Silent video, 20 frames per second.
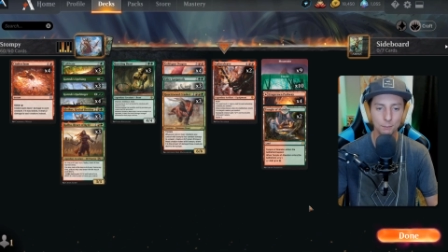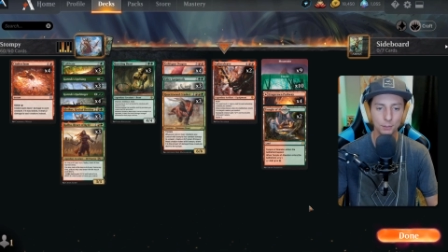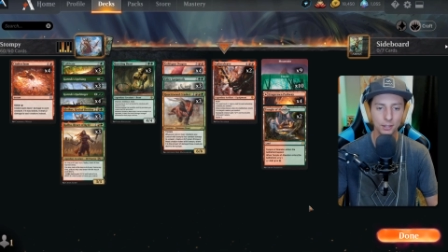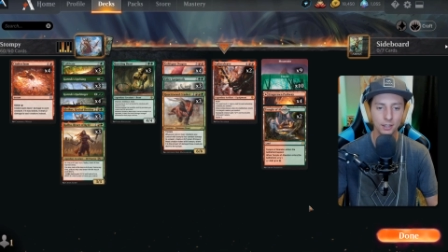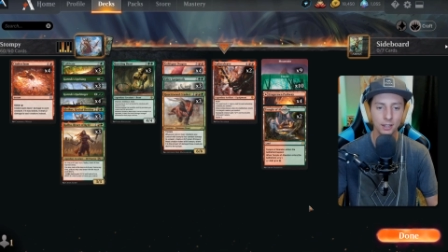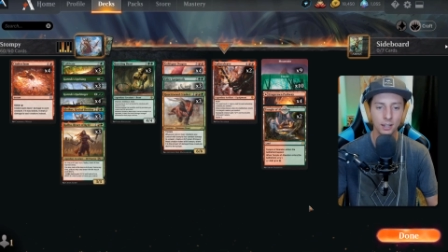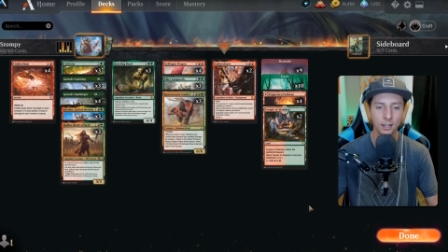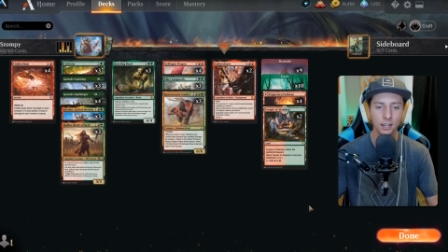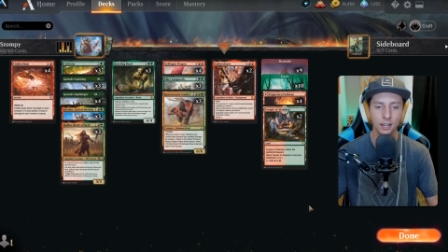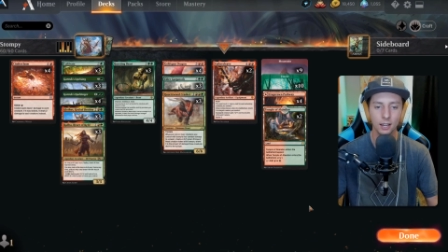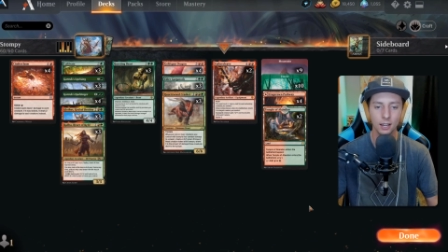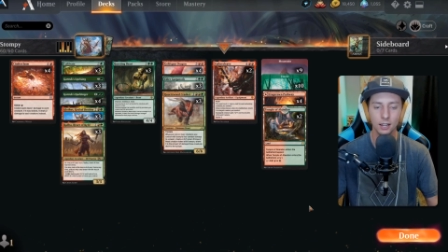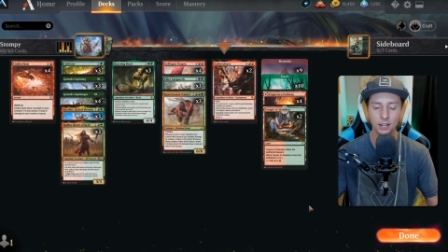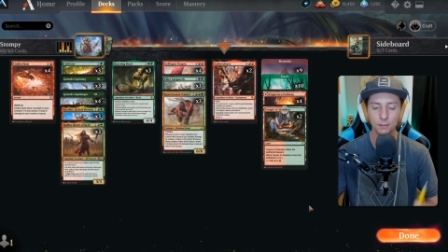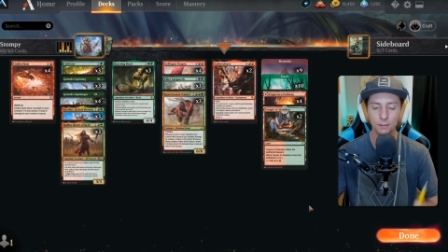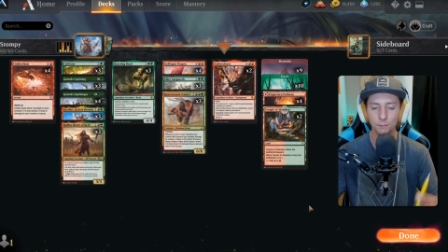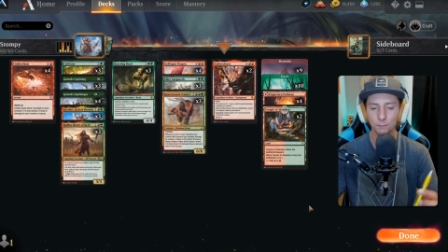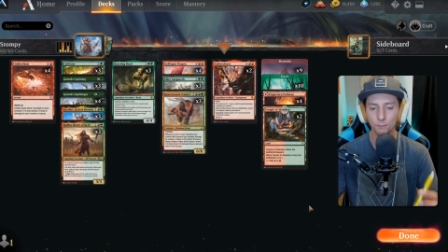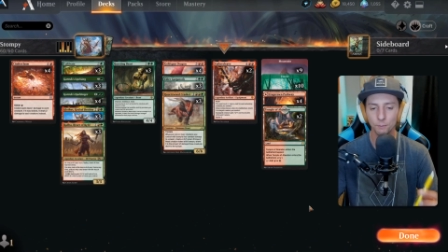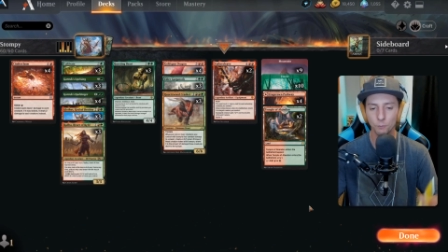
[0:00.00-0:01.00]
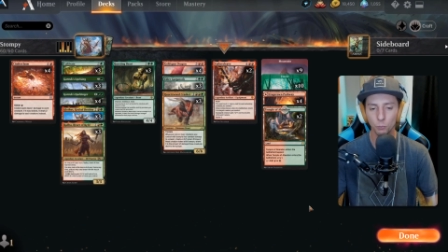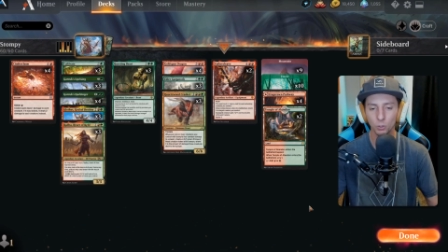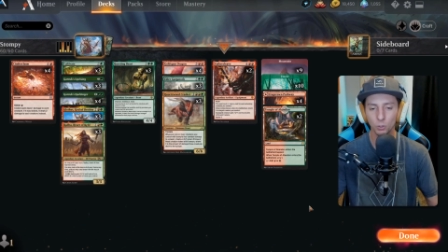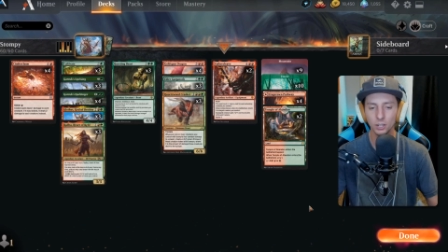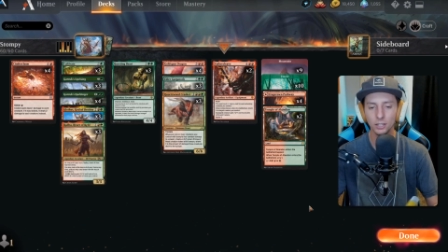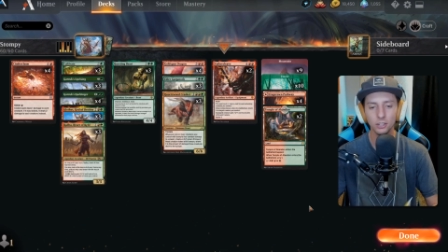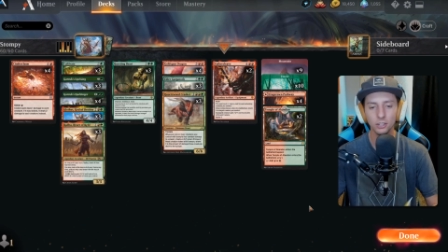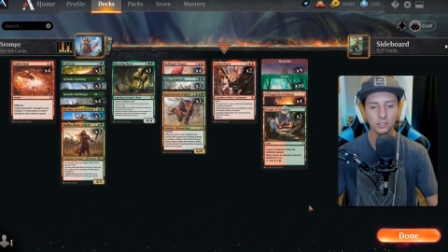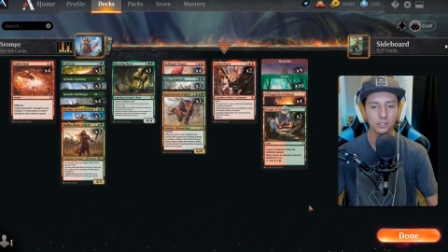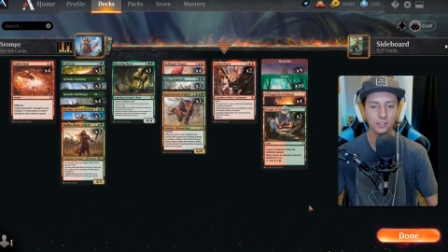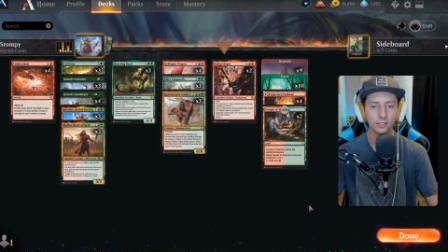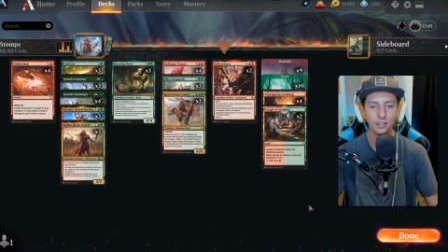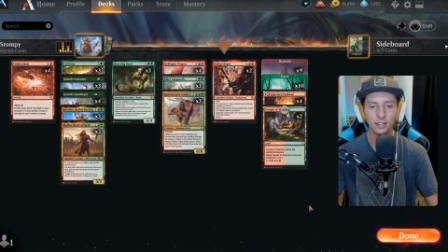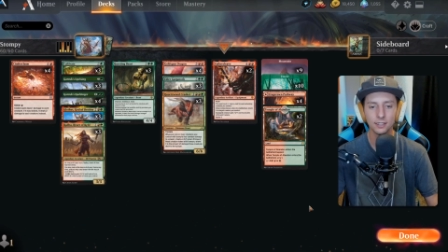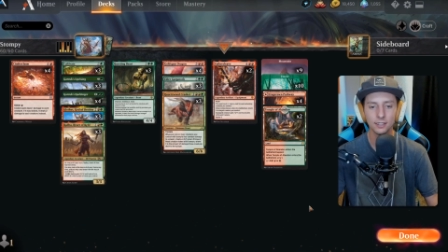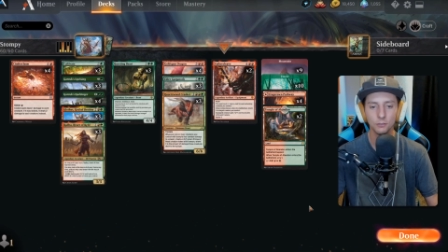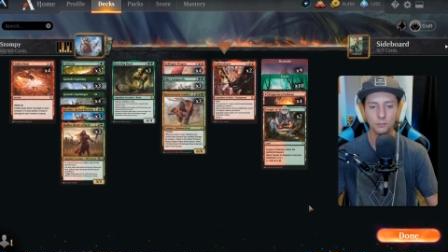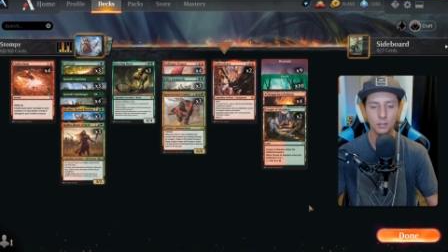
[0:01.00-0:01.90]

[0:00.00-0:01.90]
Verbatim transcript: But um, want to hear your thoughts.